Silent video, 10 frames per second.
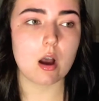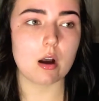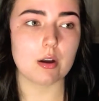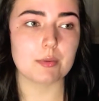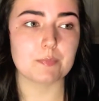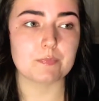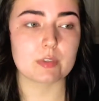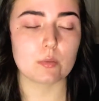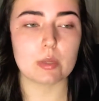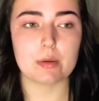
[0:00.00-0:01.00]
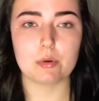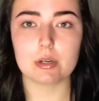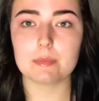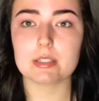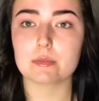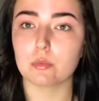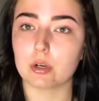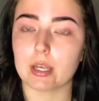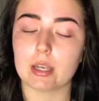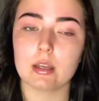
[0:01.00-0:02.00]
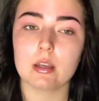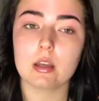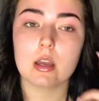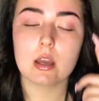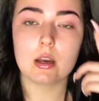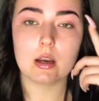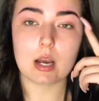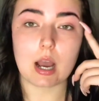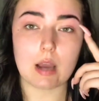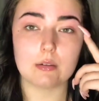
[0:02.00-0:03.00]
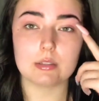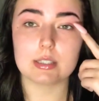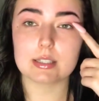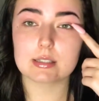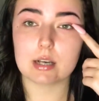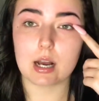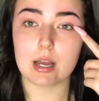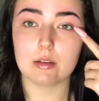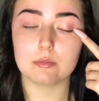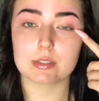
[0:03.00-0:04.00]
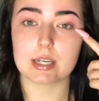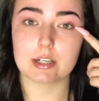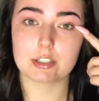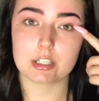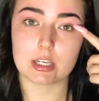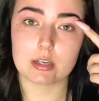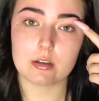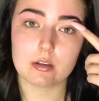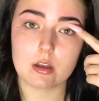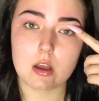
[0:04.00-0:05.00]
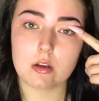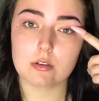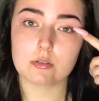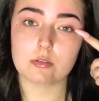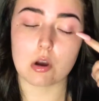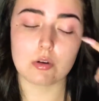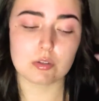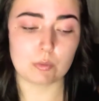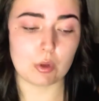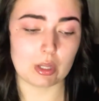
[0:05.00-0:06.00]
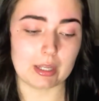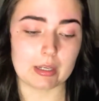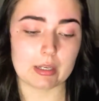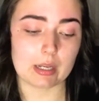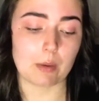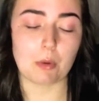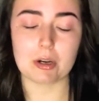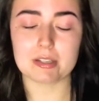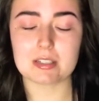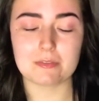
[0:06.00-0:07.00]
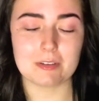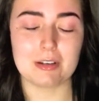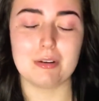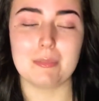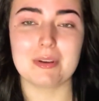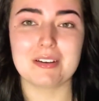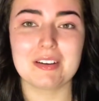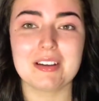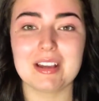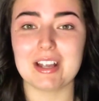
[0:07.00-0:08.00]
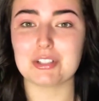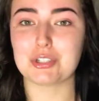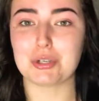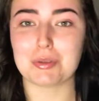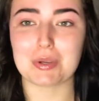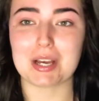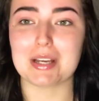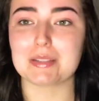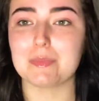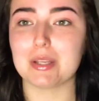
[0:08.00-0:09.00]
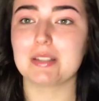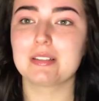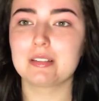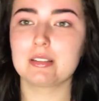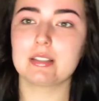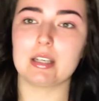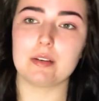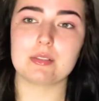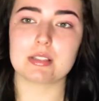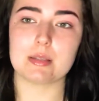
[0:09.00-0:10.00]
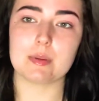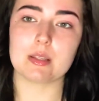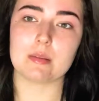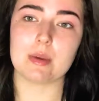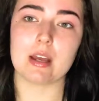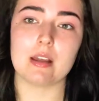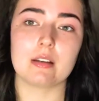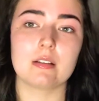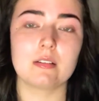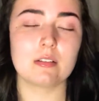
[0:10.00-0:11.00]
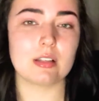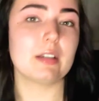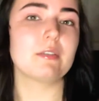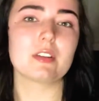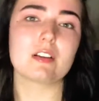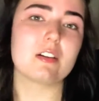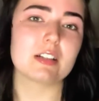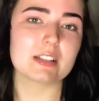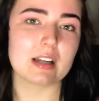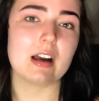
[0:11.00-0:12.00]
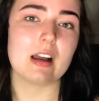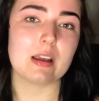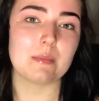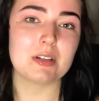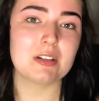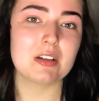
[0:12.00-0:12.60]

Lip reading: When I woke up this morning, this eye was actually so swollen, and I wanted to film and show you guys, but Garrett was sleeping in the bed, like, for the longest time,